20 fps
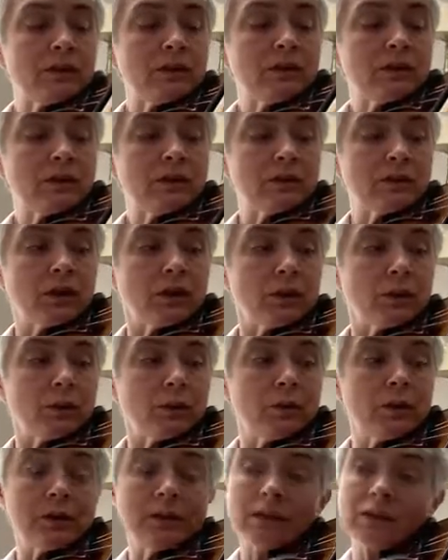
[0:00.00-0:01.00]
So
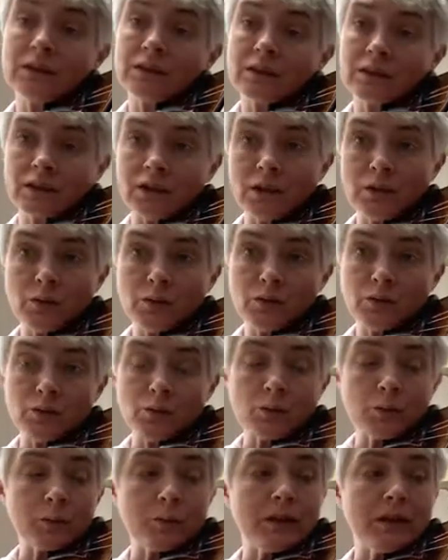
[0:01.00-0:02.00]
the notes
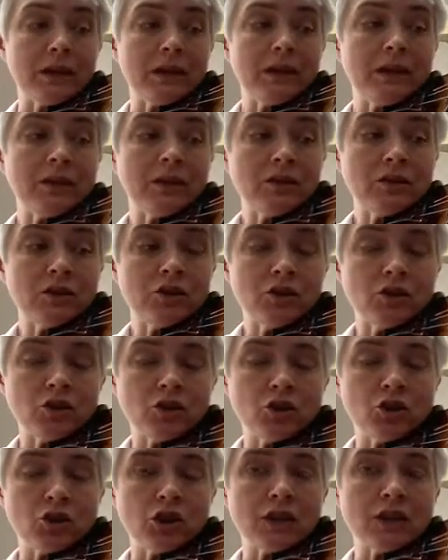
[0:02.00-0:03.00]
will be G,
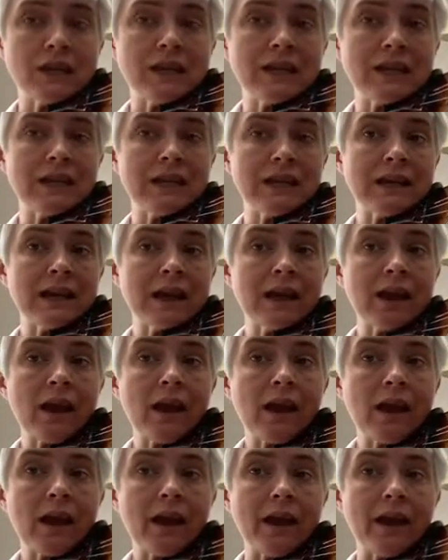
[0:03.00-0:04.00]

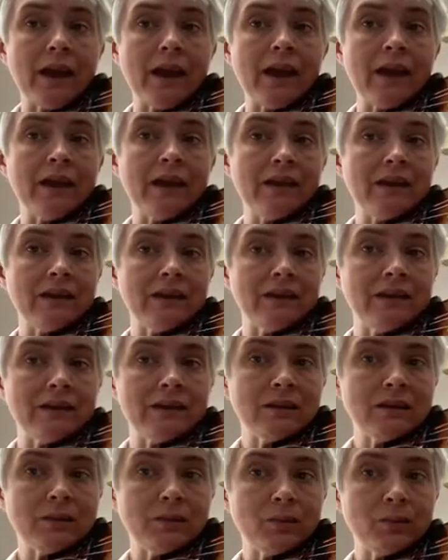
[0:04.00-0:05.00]
A,
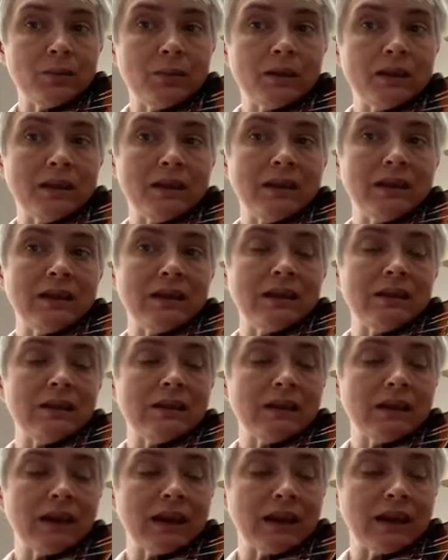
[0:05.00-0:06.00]
B
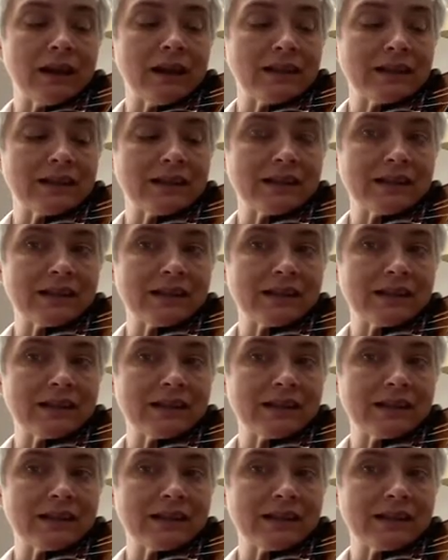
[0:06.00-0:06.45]
and C.